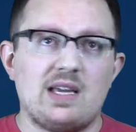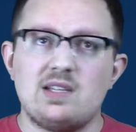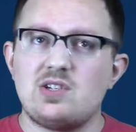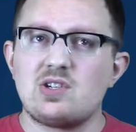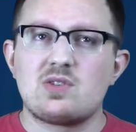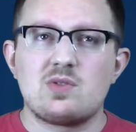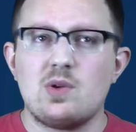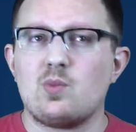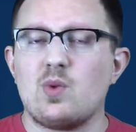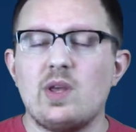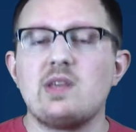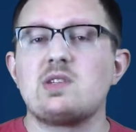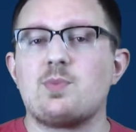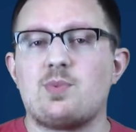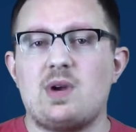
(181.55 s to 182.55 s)
it
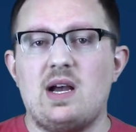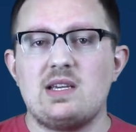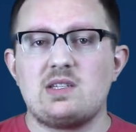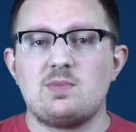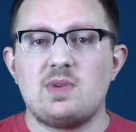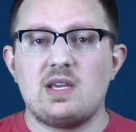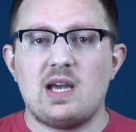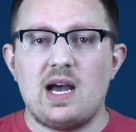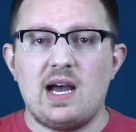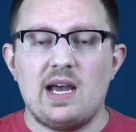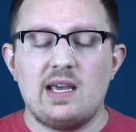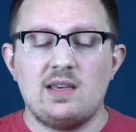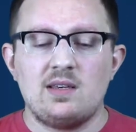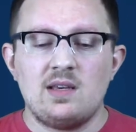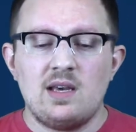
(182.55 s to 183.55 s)
really surprised me.
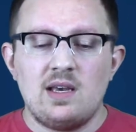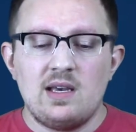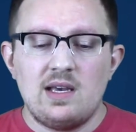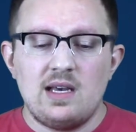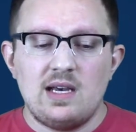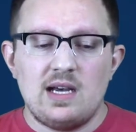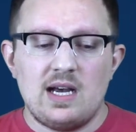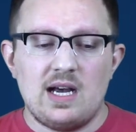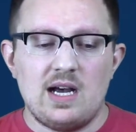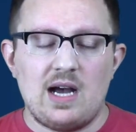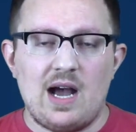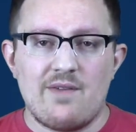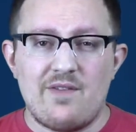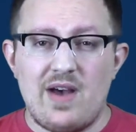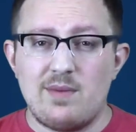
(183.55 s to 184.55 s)

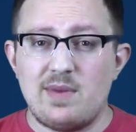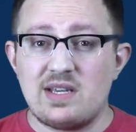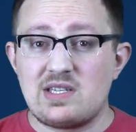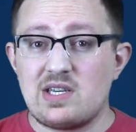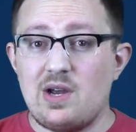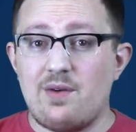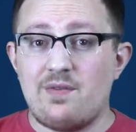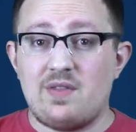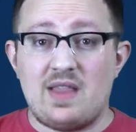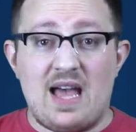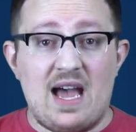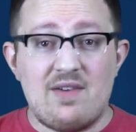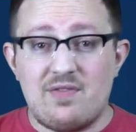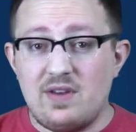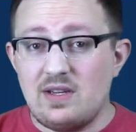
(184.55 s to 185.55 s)
I found myself
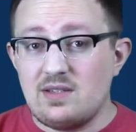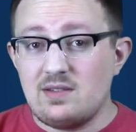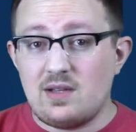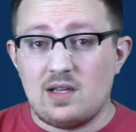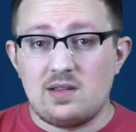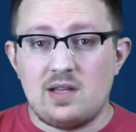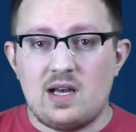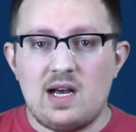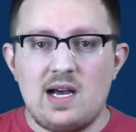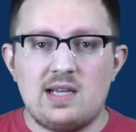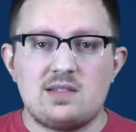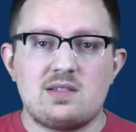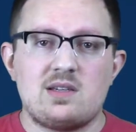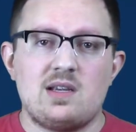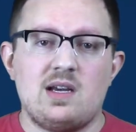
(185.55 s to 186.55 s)
laughing a
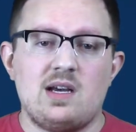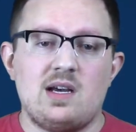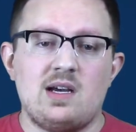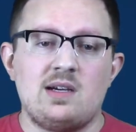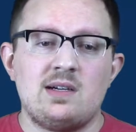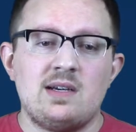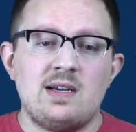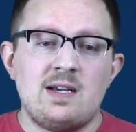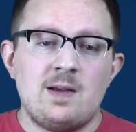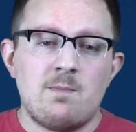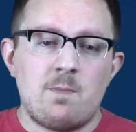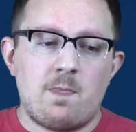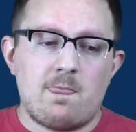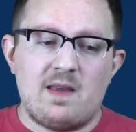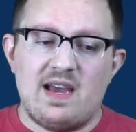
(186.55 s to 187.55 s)
lot.
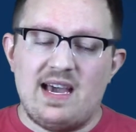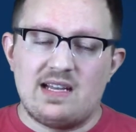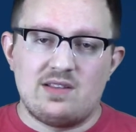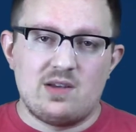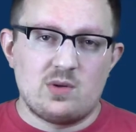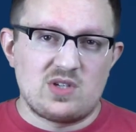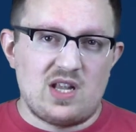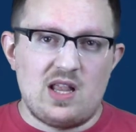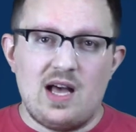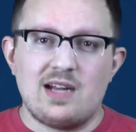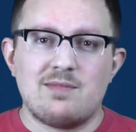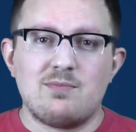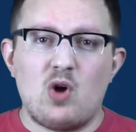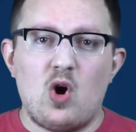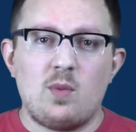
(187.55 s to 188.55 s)
There was a lot
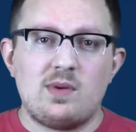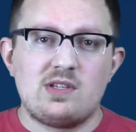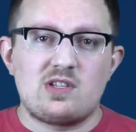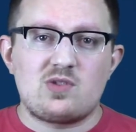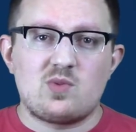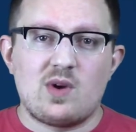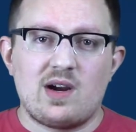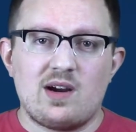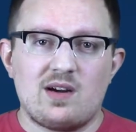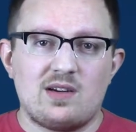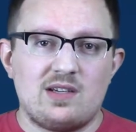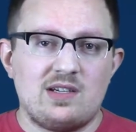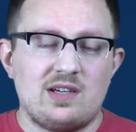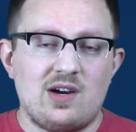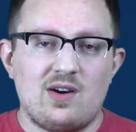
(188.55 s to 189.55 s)
of moments where,
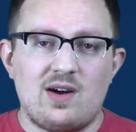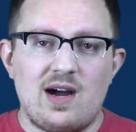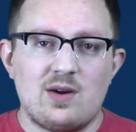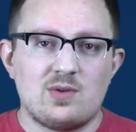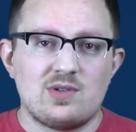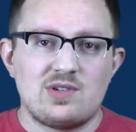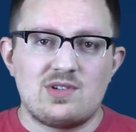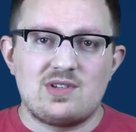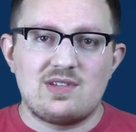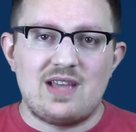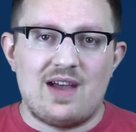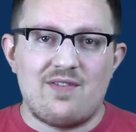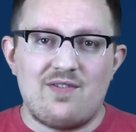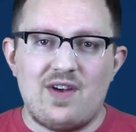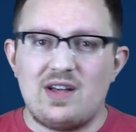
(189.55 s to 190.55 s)
you know,
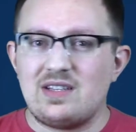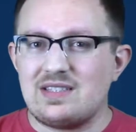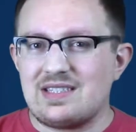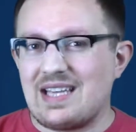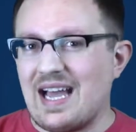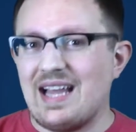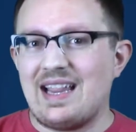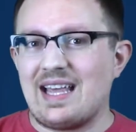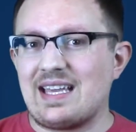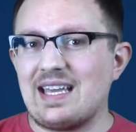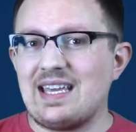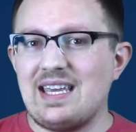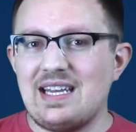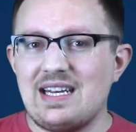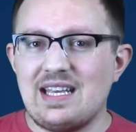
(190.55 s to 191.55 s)
I felt kind of like a
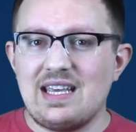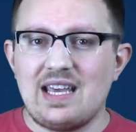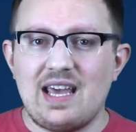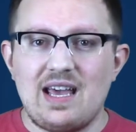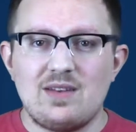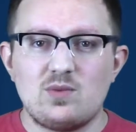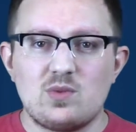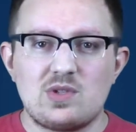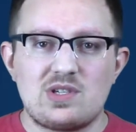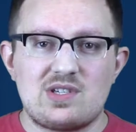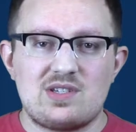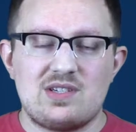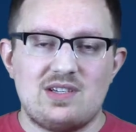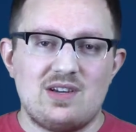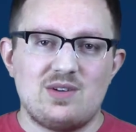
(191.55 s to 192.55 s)
kid again,
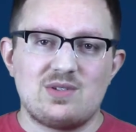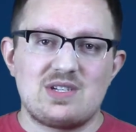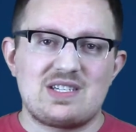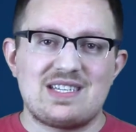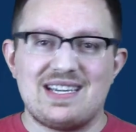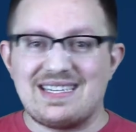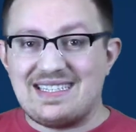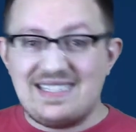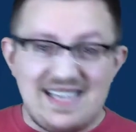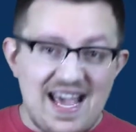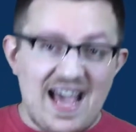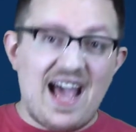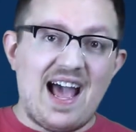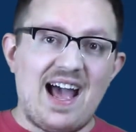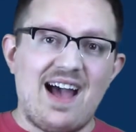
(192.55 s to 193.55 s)
was, you know, just like,
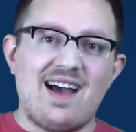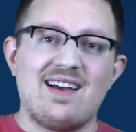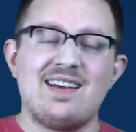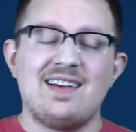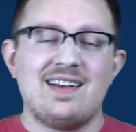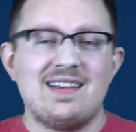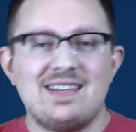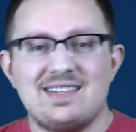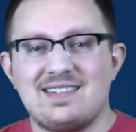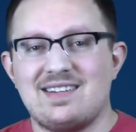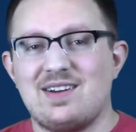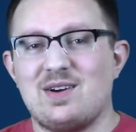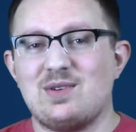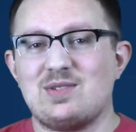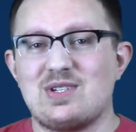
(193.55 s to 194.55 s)
yeah, you
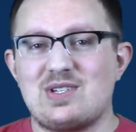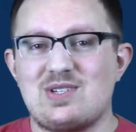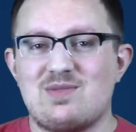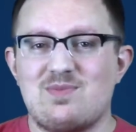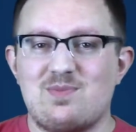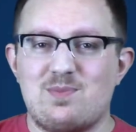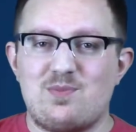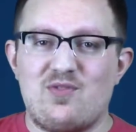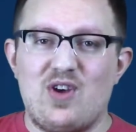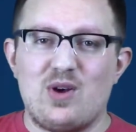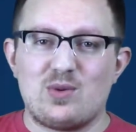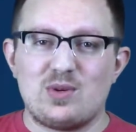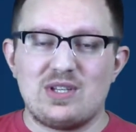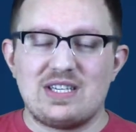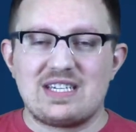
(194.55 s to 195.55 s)
know, just felt
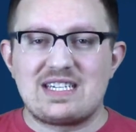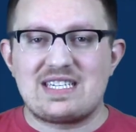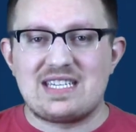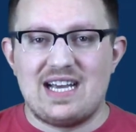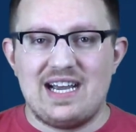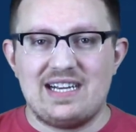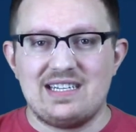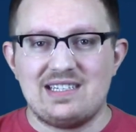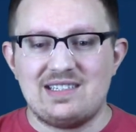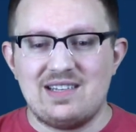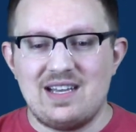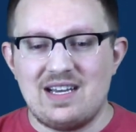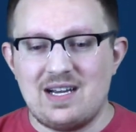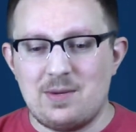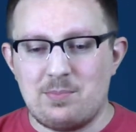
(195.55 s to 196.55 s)
really excited,
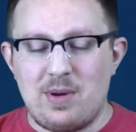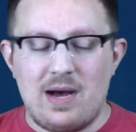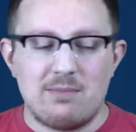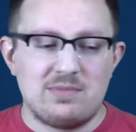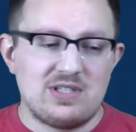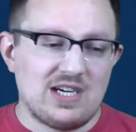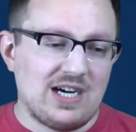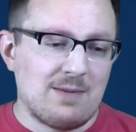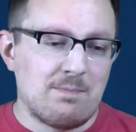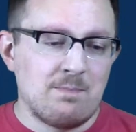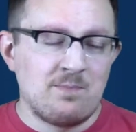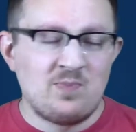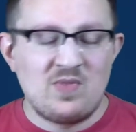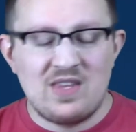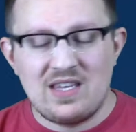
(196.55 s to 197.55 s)
pumped up.
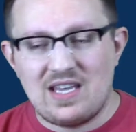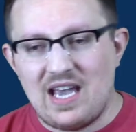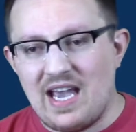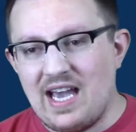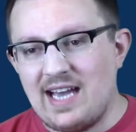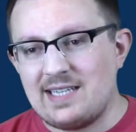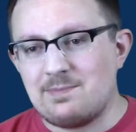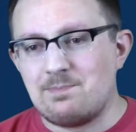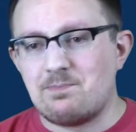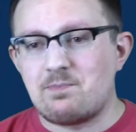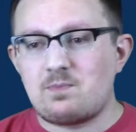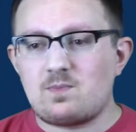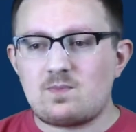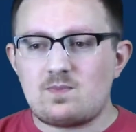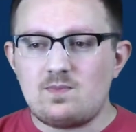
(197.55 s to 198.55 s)
And,
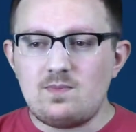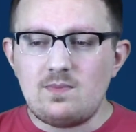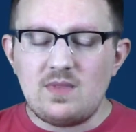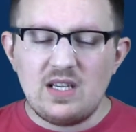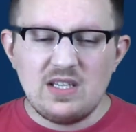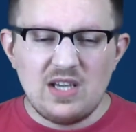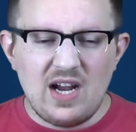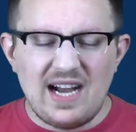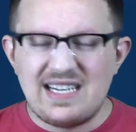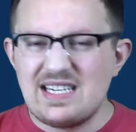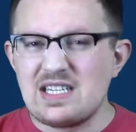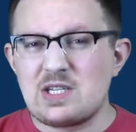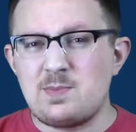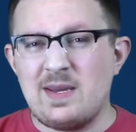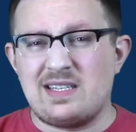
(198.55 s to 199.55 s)
you know, I didn't
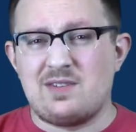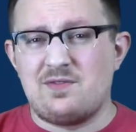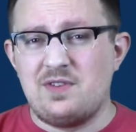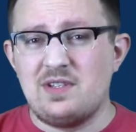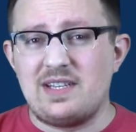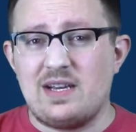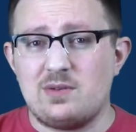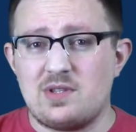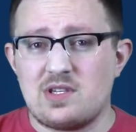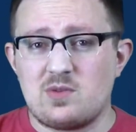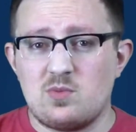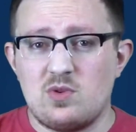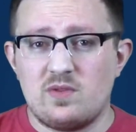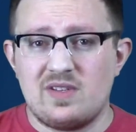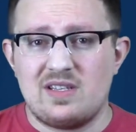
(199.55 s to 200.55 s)
expect to feel that with this
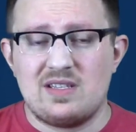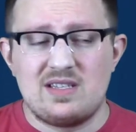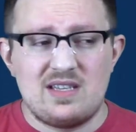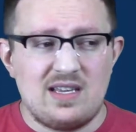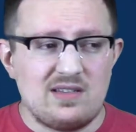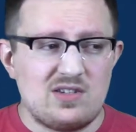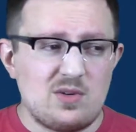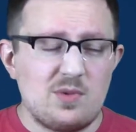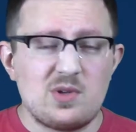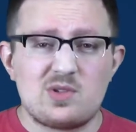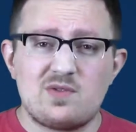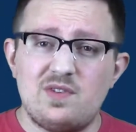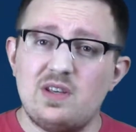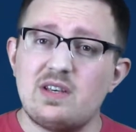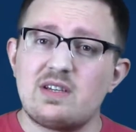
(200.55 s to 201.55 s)
movie. And some of those
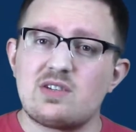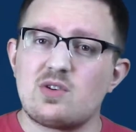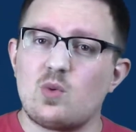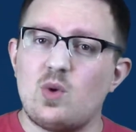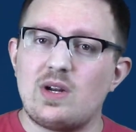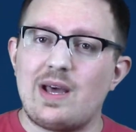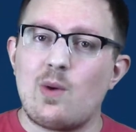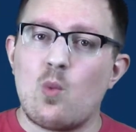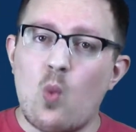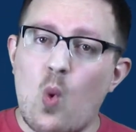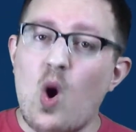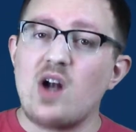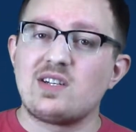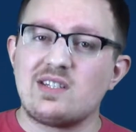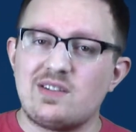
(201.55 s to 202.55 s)
feelings are what I
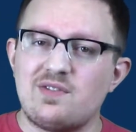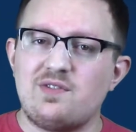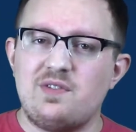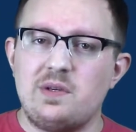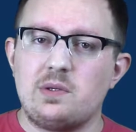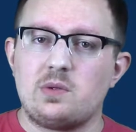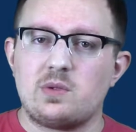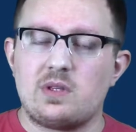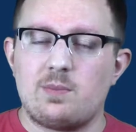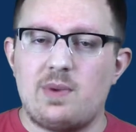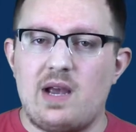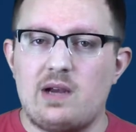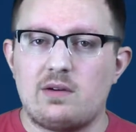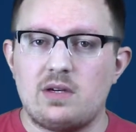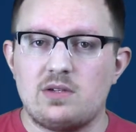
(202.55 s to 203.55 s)
wanted to feel with the
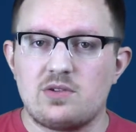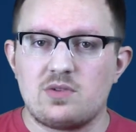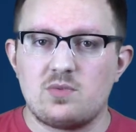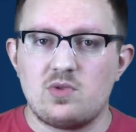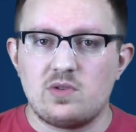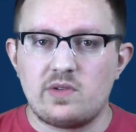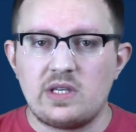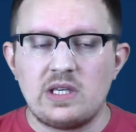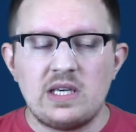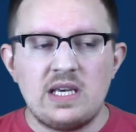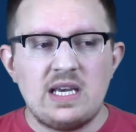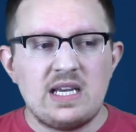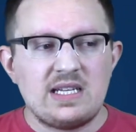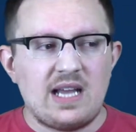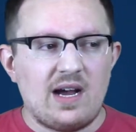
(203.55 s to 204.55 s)
Power Rangers movie.
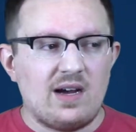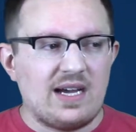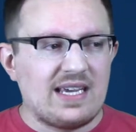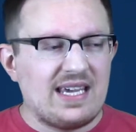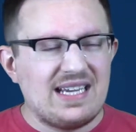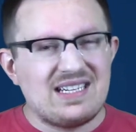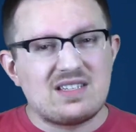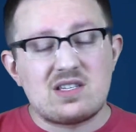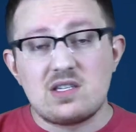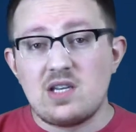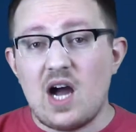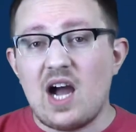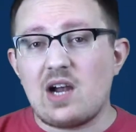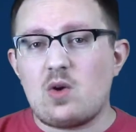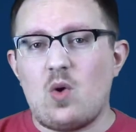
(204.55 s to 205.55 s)
Now, again, it's
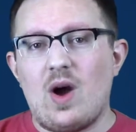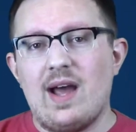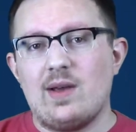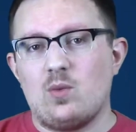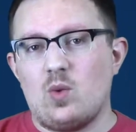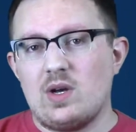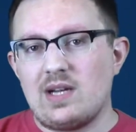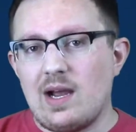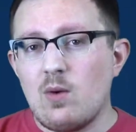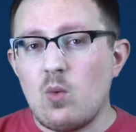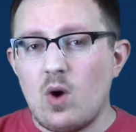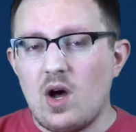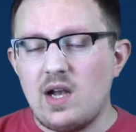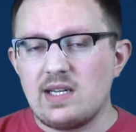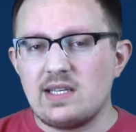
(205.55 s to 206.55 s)
not quite what I
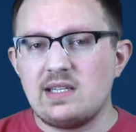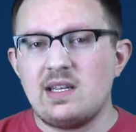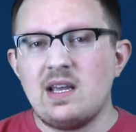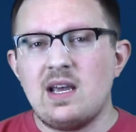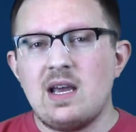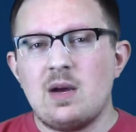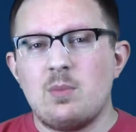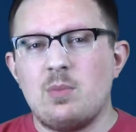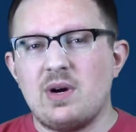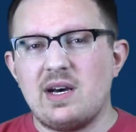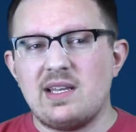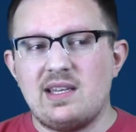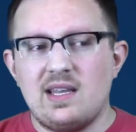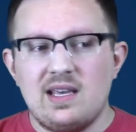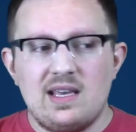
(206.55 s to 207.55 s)
wanted,
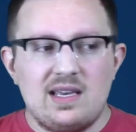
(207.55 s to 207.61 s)
but